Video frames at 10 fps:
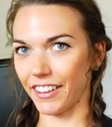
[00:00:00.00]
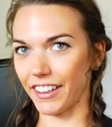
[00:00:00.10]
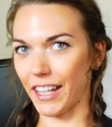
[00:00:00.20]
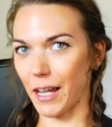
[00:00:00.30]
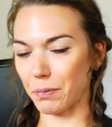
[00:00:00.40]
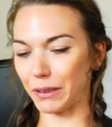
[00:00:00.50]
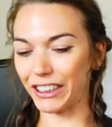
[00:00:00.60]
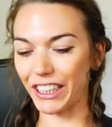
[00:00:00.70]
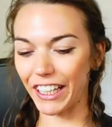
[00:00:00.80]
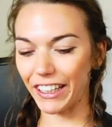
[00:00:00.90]

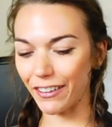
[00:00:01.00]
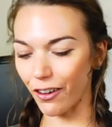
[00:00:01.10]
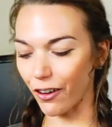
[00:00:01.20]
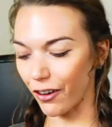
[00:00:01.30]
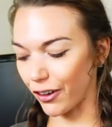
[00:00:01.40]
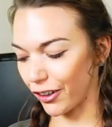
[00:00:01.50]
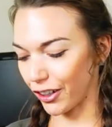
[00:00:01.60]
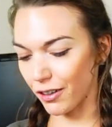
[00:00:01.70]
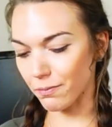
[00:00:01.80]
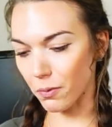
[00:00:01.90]

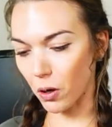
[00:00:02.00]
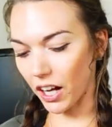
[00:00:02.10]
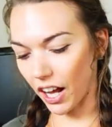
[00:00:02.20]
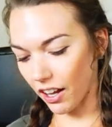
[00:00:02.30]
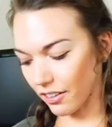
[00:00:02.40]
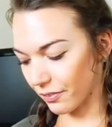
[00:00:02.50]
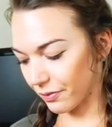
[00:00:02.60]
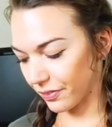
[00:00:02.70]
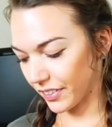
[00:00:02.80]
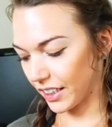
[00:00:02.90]
cappuccino mocha,
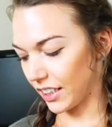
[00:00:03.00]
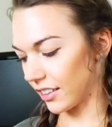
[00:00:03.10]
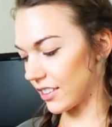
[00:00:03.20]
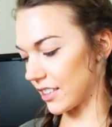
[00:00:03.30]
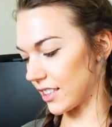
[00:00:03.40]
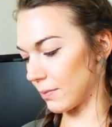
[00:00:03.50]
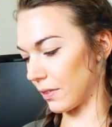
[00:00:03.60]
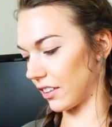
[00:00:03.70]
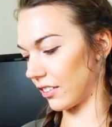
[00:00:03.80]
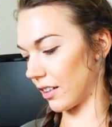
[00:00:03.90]
it's
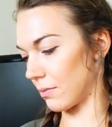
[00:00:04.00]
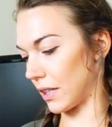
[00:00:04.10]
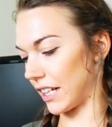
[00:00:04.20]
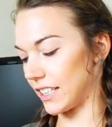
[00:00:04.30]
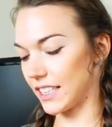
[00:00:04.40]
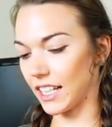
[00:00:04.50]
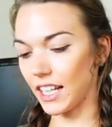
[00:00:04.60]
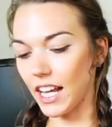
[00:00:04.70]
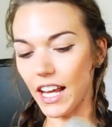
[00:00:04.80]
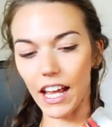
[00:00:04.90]

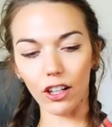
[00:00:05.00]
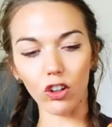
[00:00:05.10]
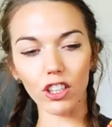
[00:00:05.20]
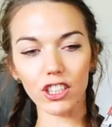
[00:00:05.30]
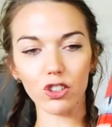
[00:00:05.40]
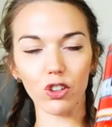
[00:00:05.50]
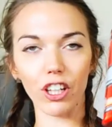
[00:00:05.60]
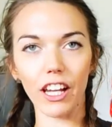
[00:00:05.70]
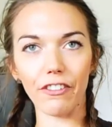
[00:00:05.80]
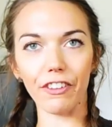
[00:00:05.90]
amazing, and I got this
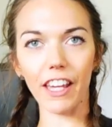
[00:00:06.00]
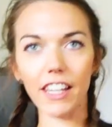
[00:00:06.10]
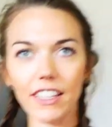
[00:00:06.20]
NeuroFX,